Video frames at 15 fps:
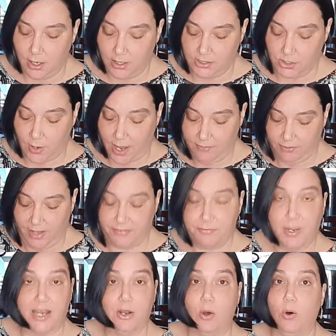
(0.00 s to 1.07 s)
So I've left
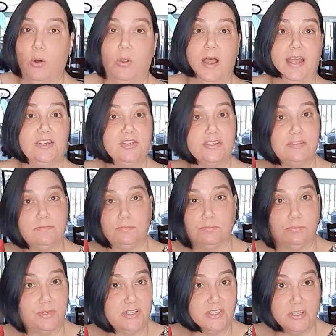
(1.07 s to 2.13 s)
mine whole. I just
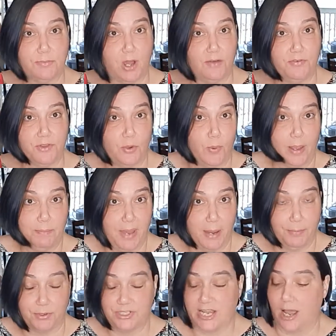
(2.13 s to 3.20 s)
rinsed them off with a wet
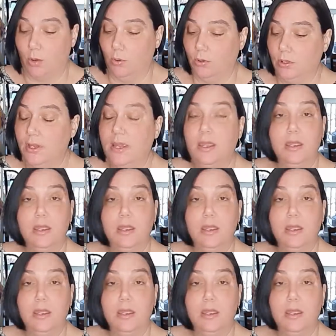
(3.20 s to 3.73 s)
paper towel,